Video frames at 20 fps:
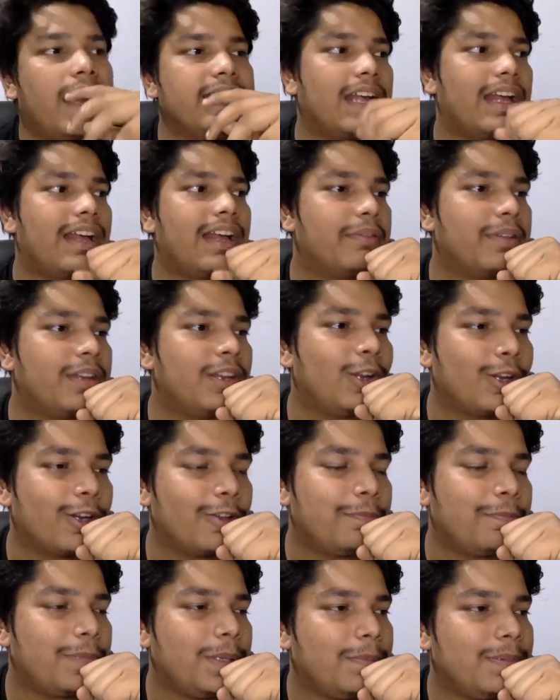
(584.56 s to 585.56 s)
a lot
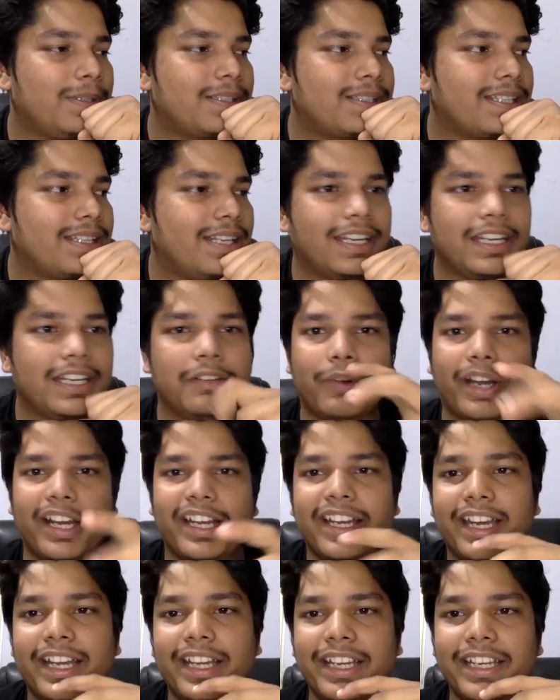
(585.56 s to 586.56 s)
of people say that in
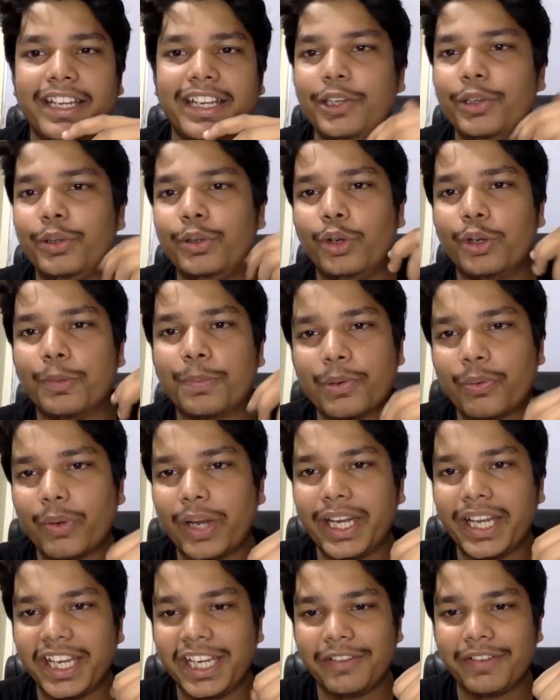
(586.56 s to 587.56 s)
199 you don't
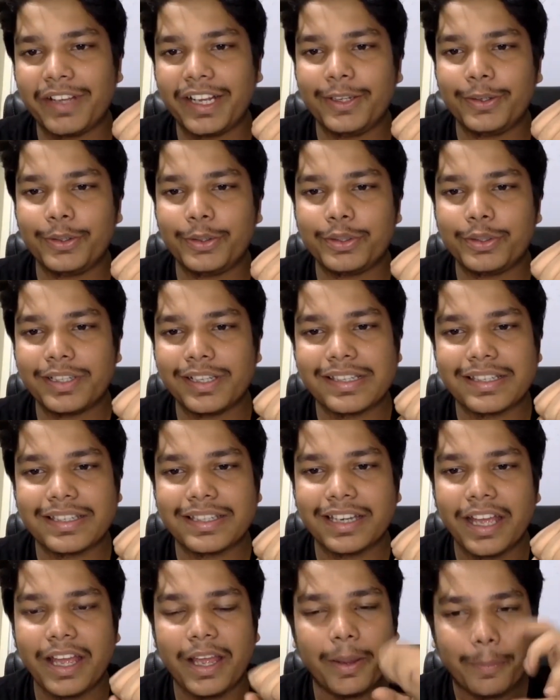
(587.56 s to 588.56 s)
provide any value, you
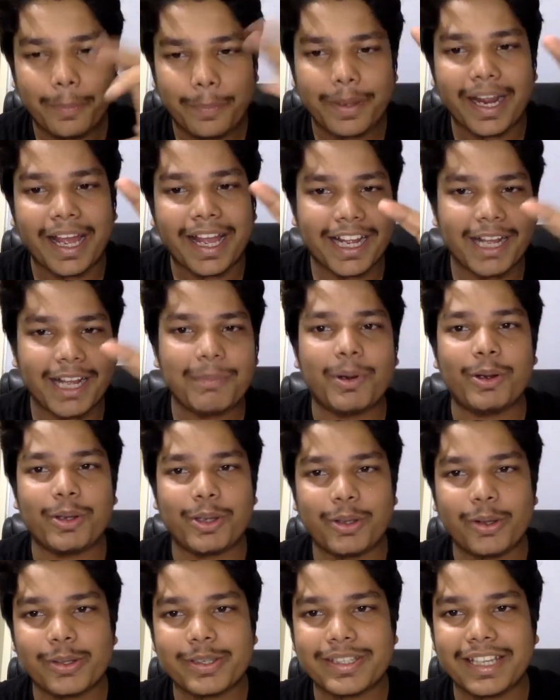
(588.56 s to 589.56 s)
just brag
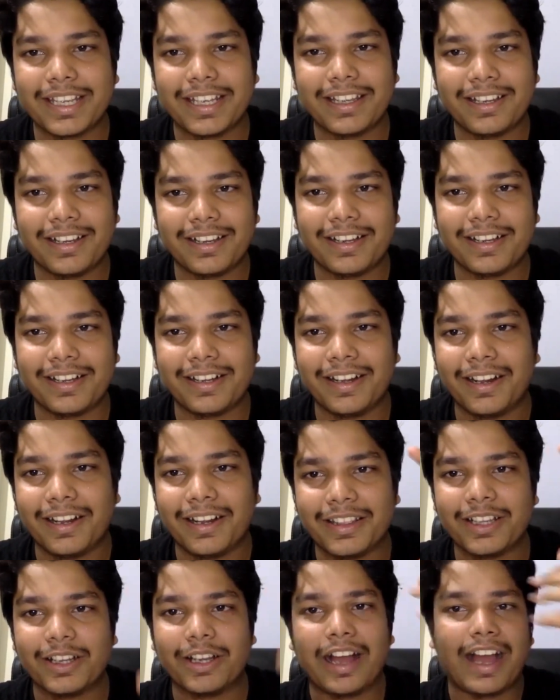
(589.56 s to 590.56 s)
about your say,
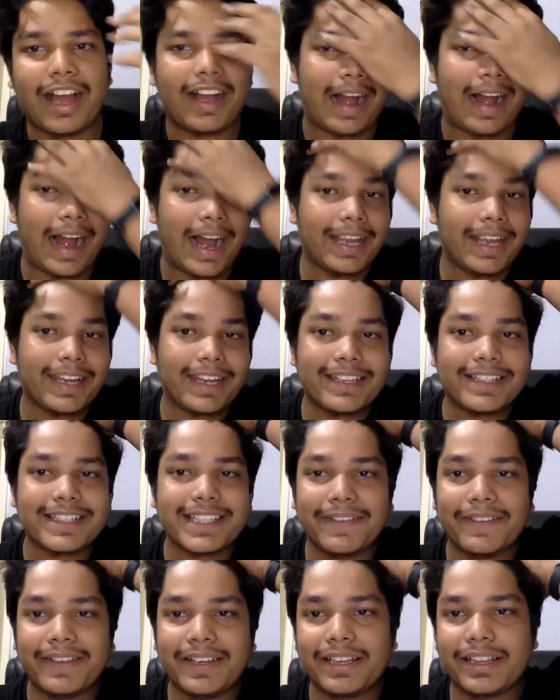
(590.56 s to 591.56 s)
the high end
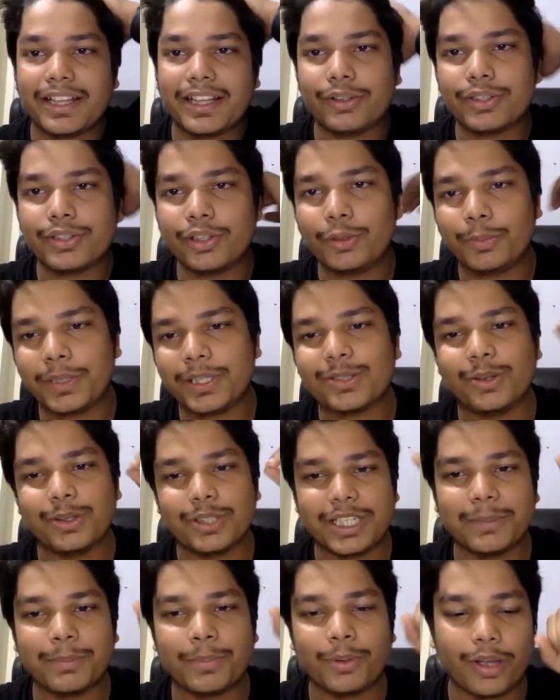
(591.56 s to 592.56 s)
7,000 rupees
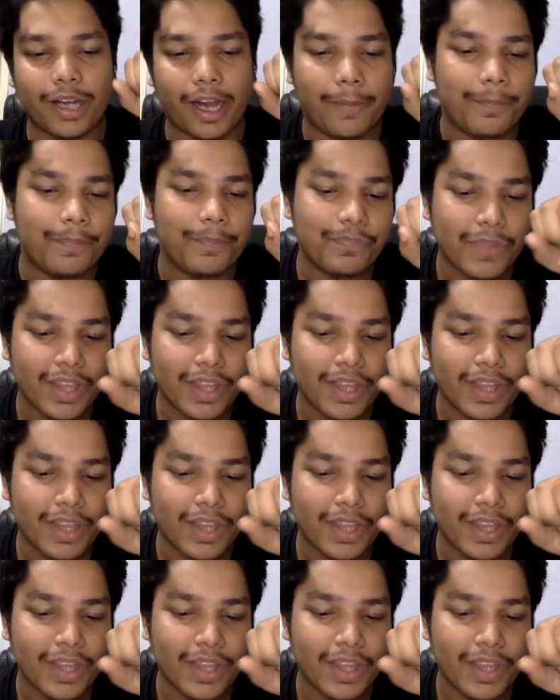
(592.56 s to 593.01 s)
coaching program.